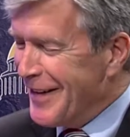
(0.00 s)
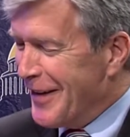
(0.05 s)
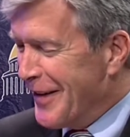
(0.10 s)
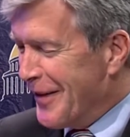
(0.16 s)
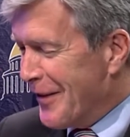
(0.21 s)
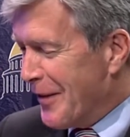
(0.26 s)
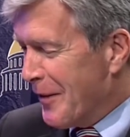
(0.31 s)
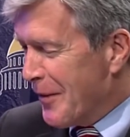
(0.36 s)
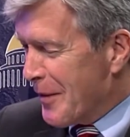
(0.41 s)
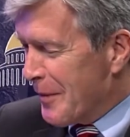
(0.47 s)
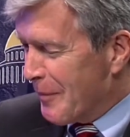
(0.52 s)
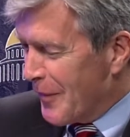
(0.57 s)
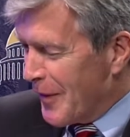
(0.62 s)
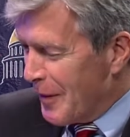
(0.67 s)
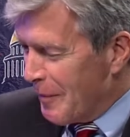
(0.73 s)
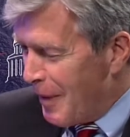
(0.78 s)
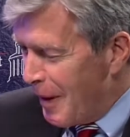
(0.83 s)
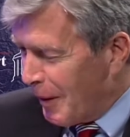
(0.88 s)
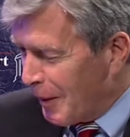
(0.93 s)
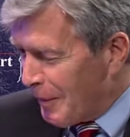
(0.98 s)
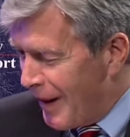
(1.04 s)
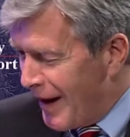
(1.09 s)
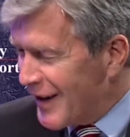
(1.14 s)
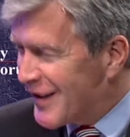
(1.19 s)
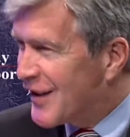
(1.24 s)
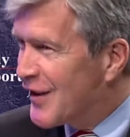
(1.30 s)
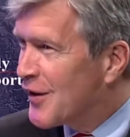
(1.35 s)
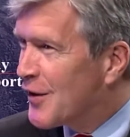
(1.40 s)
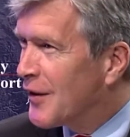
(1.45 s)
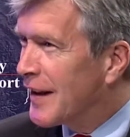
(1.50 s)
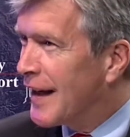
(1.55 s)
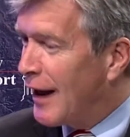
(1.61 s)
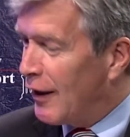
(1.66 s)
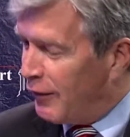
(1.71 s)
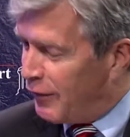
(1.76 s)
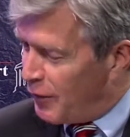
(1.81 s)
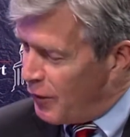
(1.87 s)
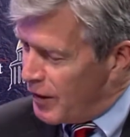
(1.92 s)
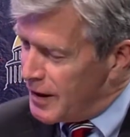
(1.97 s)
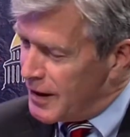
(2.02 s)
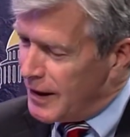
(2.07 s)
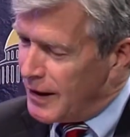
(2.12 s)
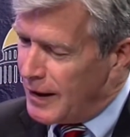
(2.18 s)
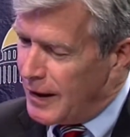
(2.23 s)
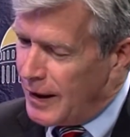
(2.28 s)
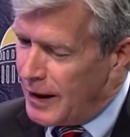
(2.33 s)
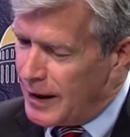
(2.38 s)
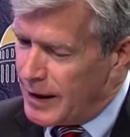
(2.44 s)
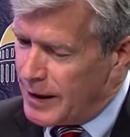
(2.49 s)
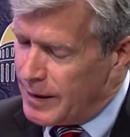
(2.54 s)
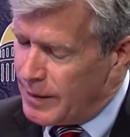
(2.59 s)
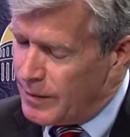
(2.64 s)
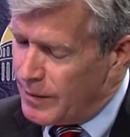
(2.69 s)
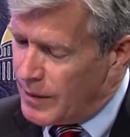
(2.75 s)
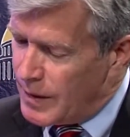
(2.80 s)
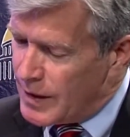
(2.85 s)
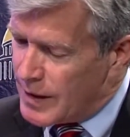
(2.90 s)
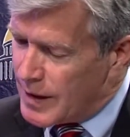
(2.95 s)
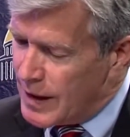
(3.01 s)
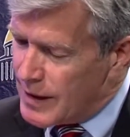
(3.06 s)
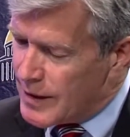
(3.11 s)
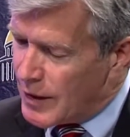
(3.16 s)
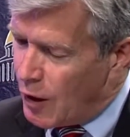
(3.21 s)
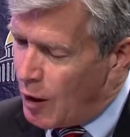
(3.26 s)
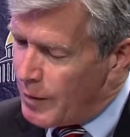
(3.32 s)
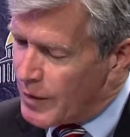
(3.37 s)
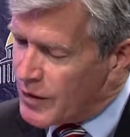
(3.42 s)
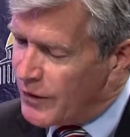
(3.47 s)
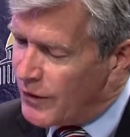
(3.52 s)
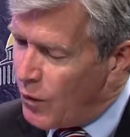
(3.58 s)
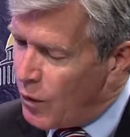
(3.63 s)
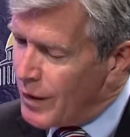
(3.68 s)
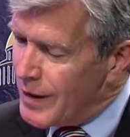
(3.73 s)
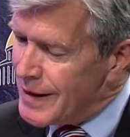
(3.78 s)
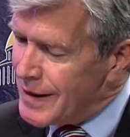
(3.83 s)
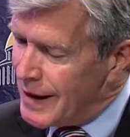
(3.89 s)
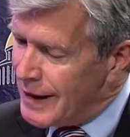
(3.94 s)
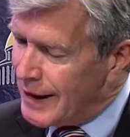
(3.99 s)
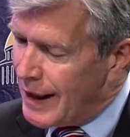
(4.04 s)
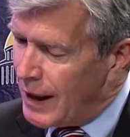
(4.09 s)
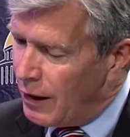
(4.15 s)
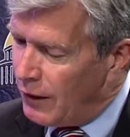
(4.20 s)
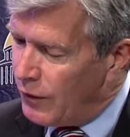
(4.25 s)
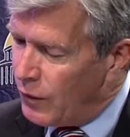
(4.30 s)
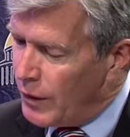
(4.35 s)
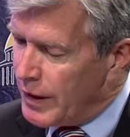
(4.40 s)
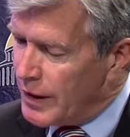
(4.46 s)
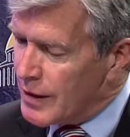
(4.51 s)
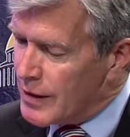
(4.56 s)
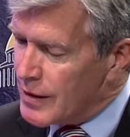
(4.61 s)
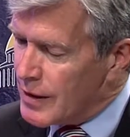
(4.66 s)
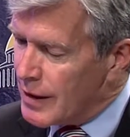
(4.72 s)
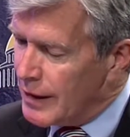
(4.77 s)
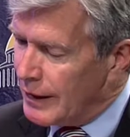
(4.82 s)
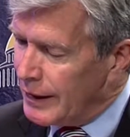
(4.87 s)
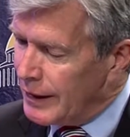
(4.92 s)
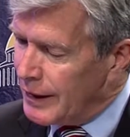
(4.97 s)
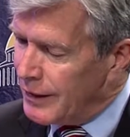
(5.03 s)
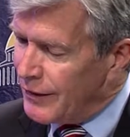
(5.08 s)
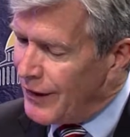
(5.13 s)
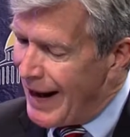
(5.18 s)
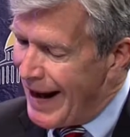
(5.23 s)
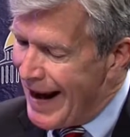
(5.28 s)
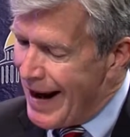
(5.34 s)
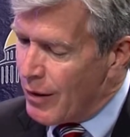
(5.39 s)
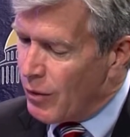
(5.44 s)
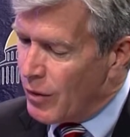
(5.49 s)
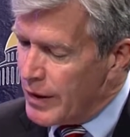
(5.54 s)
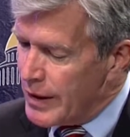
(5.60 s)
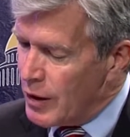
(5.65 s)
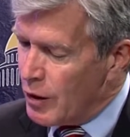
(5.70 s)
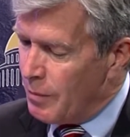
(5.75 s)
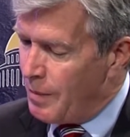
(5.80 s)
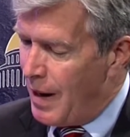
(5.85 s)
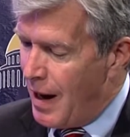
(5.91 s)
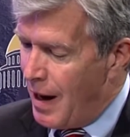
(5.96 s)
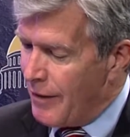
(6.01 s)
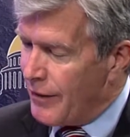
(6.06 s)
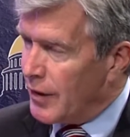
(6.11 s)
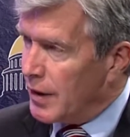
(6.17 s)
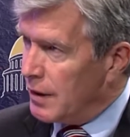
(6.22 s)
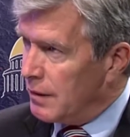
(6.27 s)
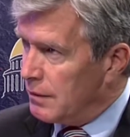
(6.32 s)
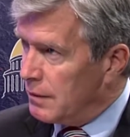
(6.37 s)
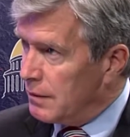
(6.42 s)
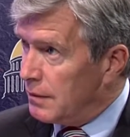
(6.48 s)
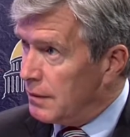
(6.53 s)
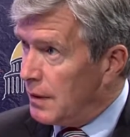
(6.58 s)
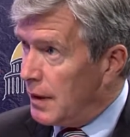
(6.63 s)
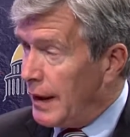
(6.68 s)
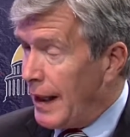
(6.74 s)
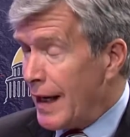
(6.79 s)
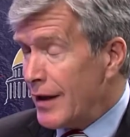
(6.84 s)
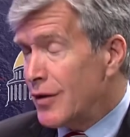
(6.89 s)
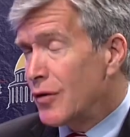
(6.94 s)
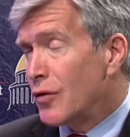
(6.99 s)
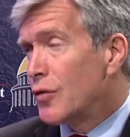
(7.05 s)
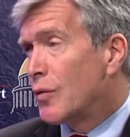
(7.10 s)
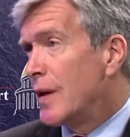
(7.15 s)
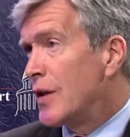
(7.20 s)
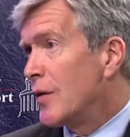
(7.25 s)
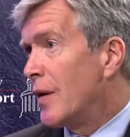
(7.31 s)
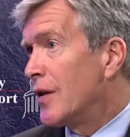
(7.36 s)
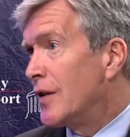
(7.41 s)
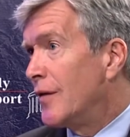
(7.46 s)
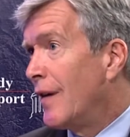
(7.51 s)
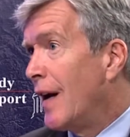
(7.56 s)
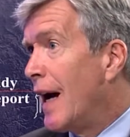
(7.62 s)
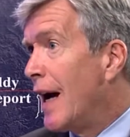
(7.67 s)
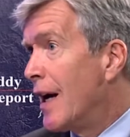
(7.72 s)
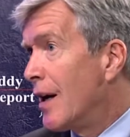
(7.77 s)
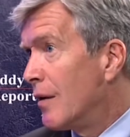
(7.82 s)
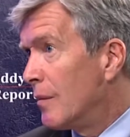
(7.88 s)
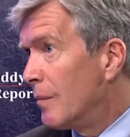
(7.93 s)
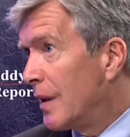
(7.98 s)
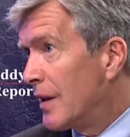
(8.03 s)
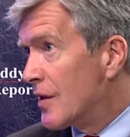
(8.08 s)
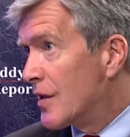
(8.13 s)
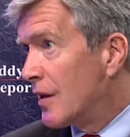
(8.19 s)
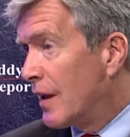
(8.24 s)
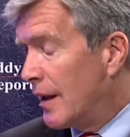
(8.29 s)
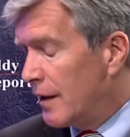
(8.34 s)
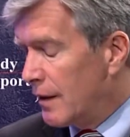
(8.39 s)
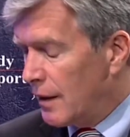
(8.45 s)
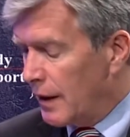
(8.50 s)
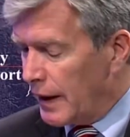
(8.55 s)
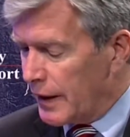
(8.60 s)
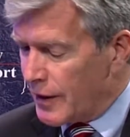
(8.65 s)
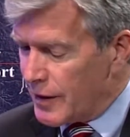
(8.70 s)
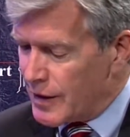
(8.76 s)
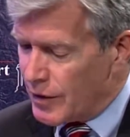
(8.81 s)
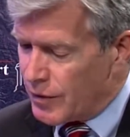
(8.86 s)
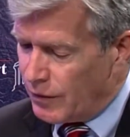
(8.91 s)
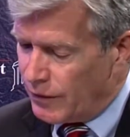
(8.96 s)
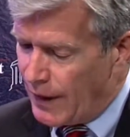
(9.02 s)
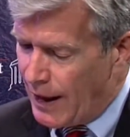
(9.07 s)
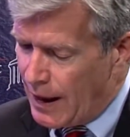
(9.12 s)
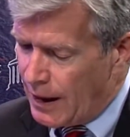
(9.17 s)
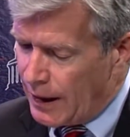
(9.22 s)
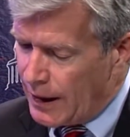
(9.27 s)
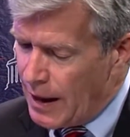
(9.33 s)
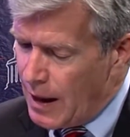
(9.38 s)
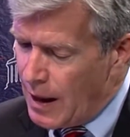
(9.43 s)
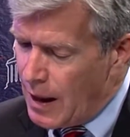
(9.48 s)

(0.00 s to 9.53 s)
The Public Policy Institute of California says that almost 4 in 10 Californians live at or near poverty. And actually, those rates are actually higher in places like the Central Valley.